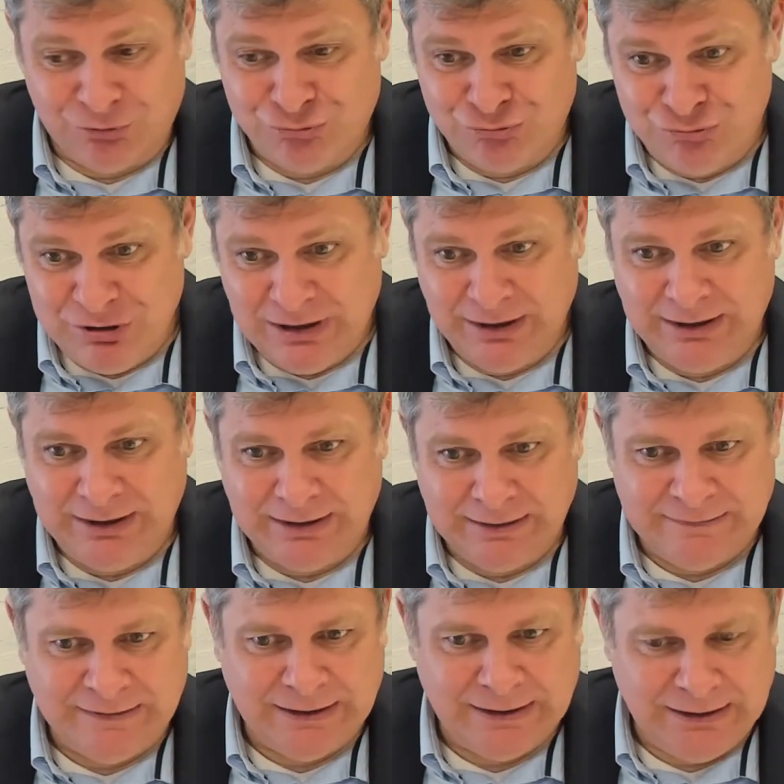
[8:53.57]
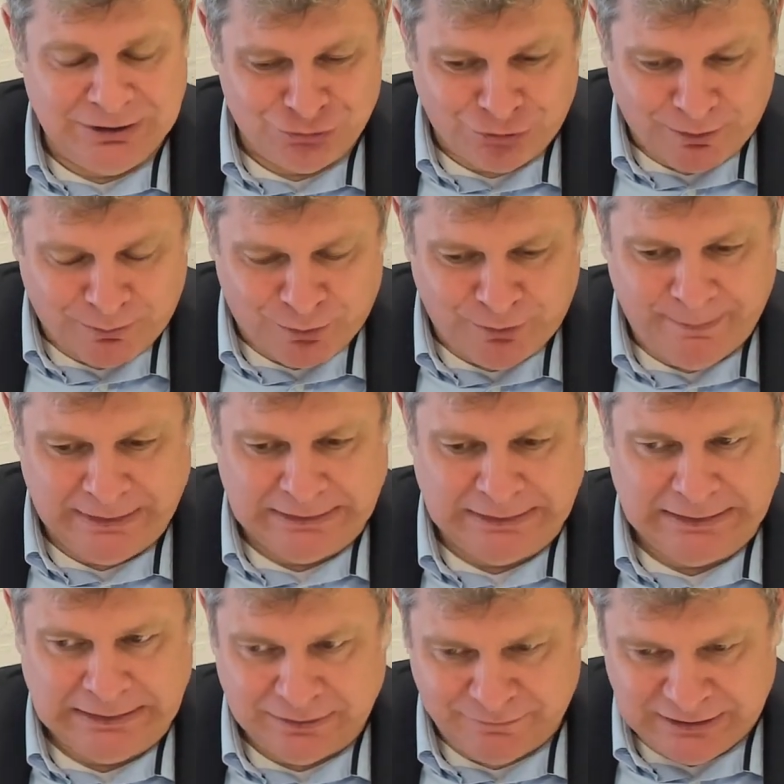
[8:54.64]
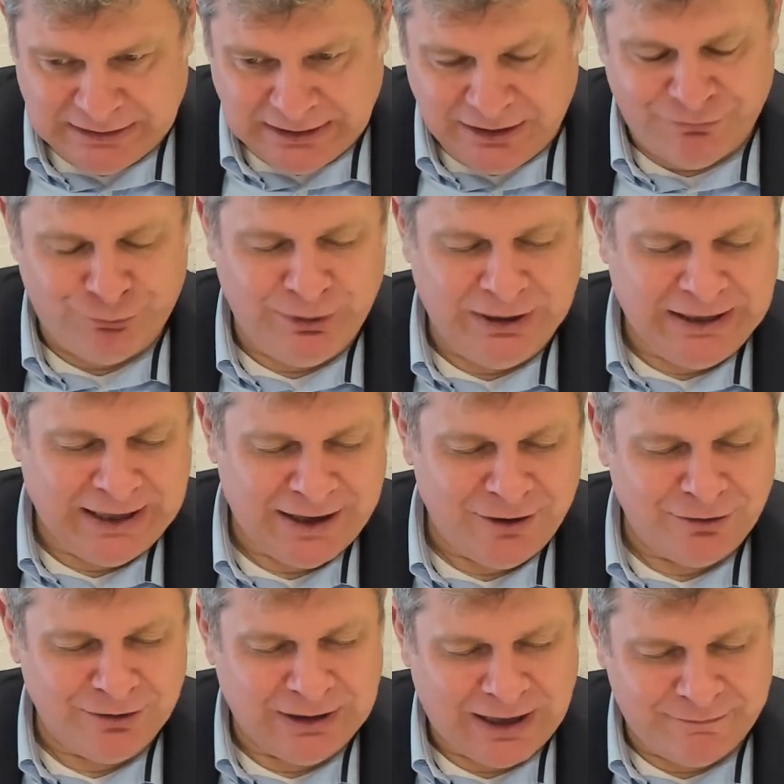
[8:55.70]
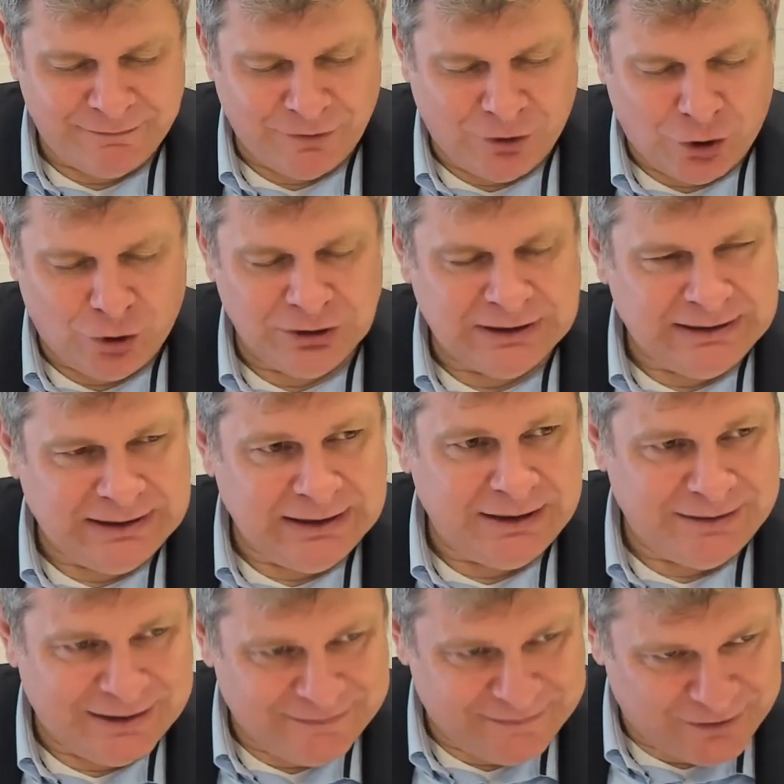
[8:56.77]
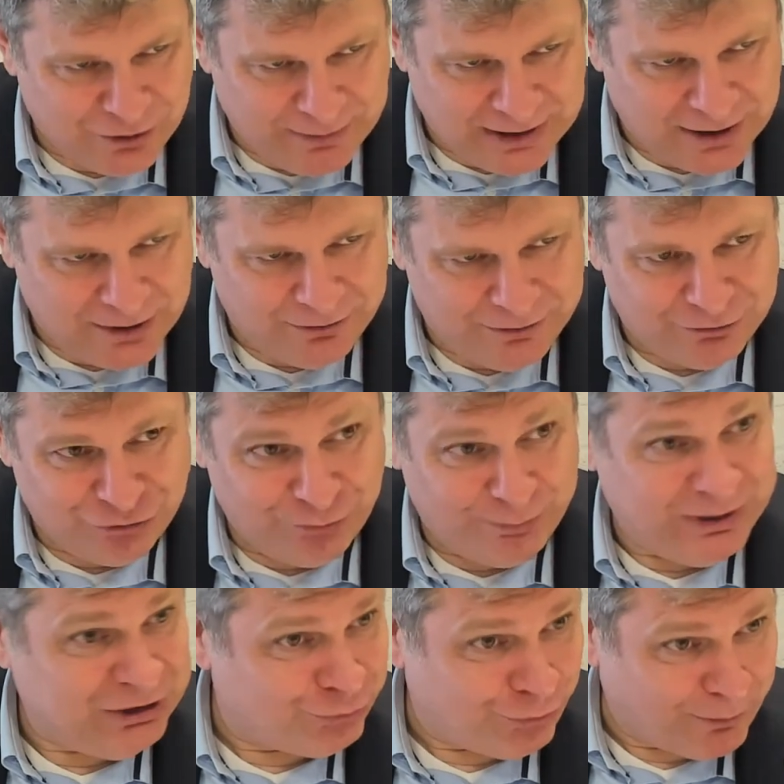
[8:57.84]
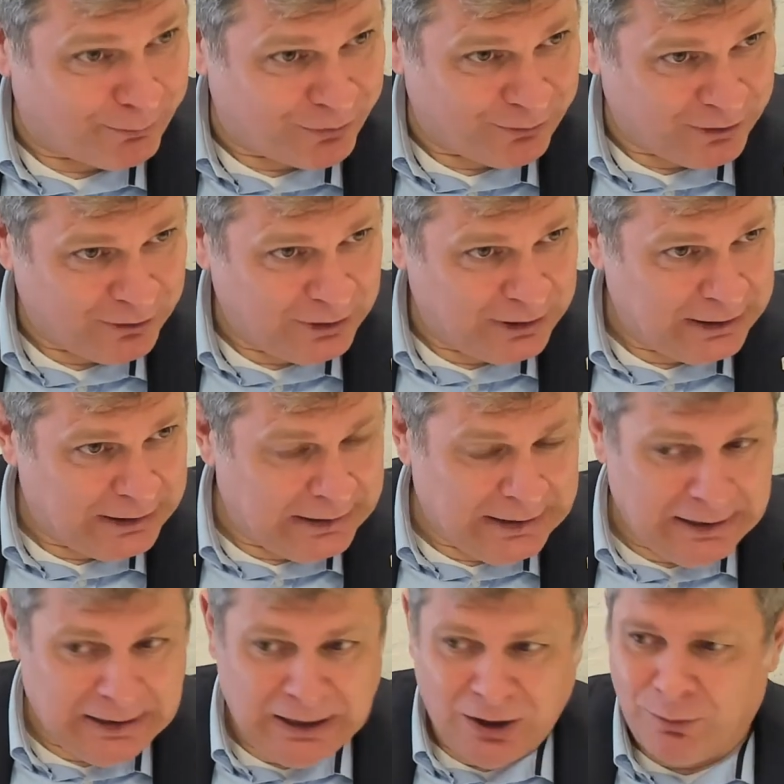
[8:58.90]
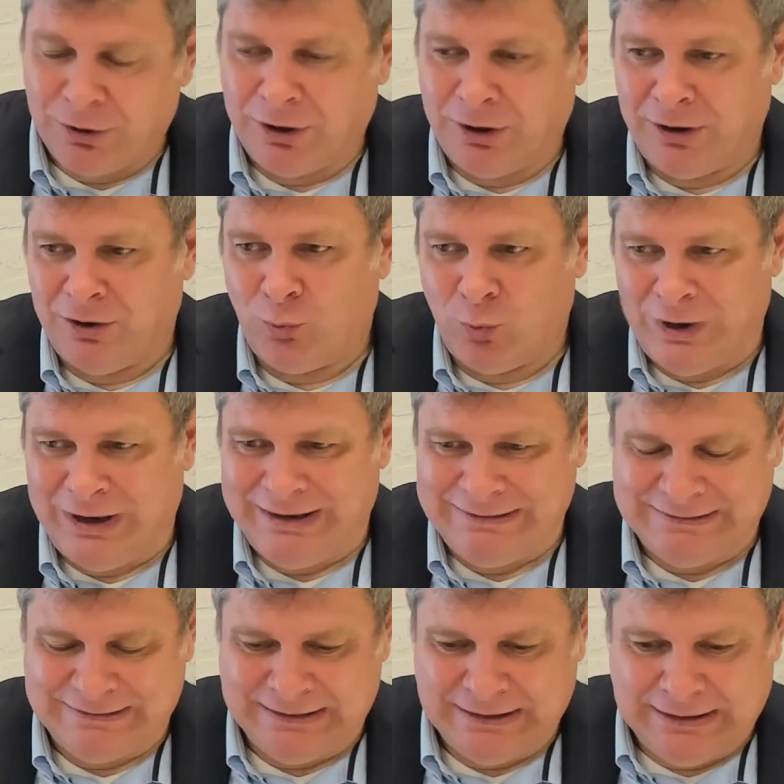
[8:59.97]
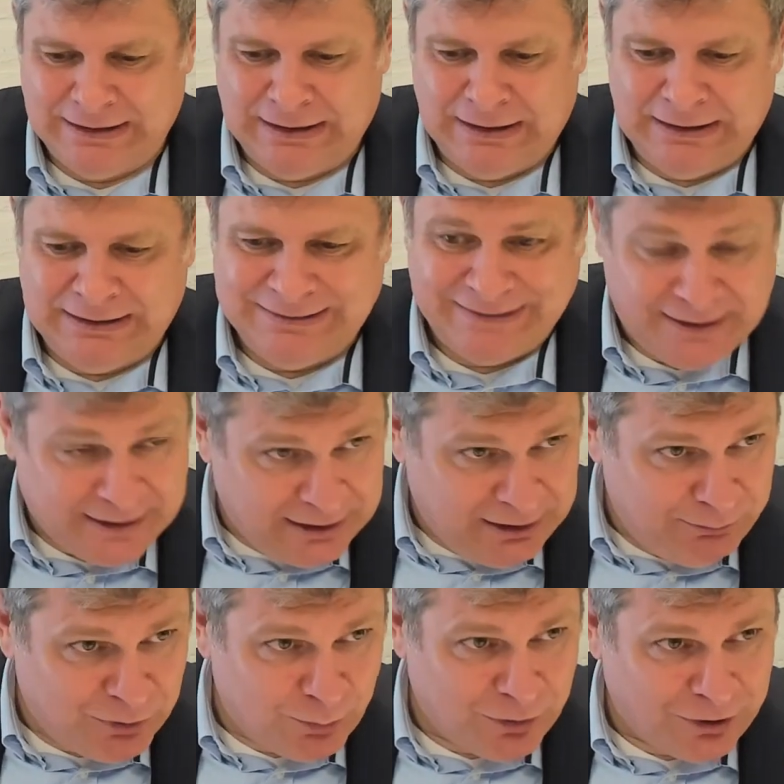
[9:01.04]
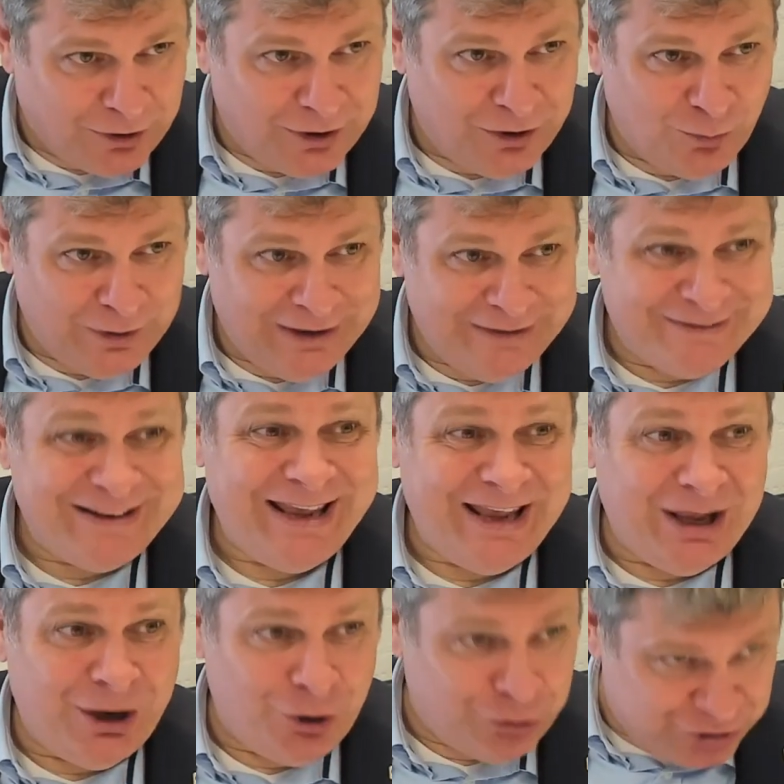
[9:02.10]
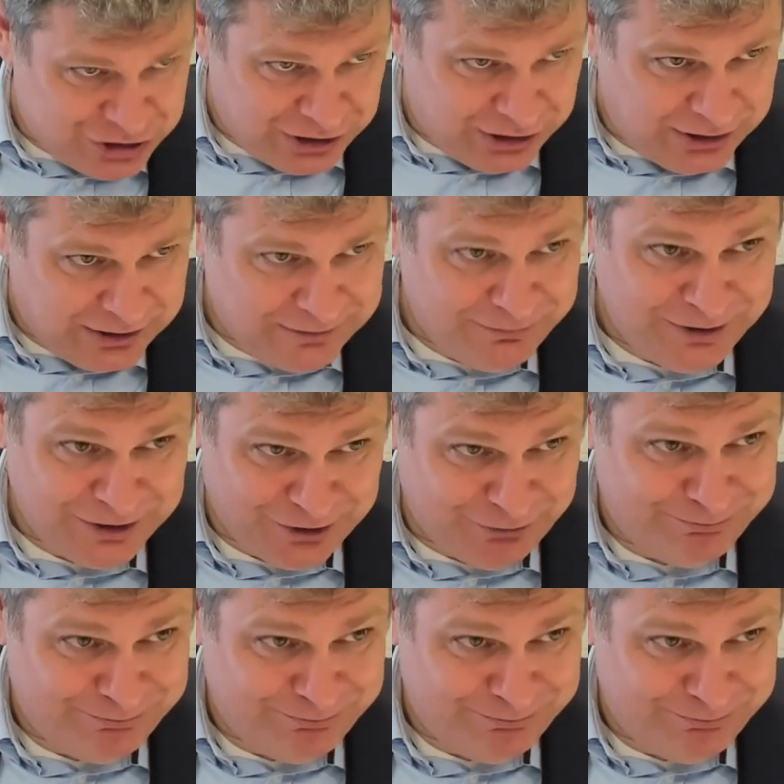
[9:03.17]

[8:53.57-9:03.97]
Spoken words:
It really is that interoperability of data. If we cannot have all the data that's coming out there to be interoperable, we're going to waste time, but we're going to waste energy.